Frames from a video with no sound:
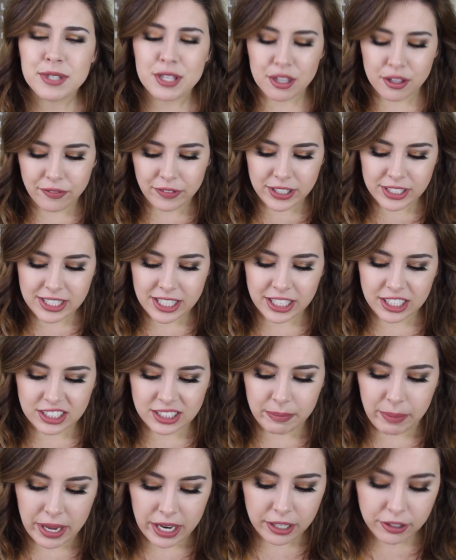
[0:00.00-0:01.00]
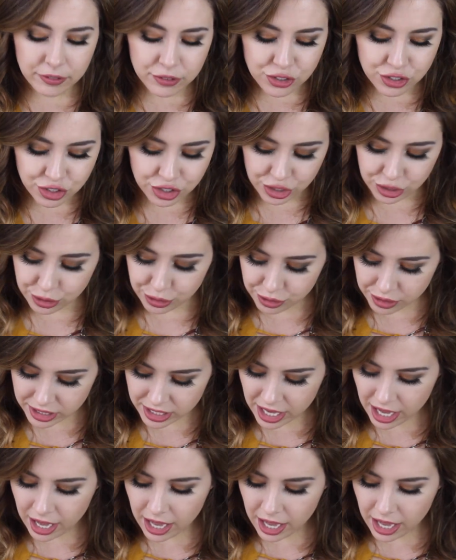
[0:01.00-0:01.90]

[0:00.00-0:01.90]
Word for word: So the first thing is a pair of shoes,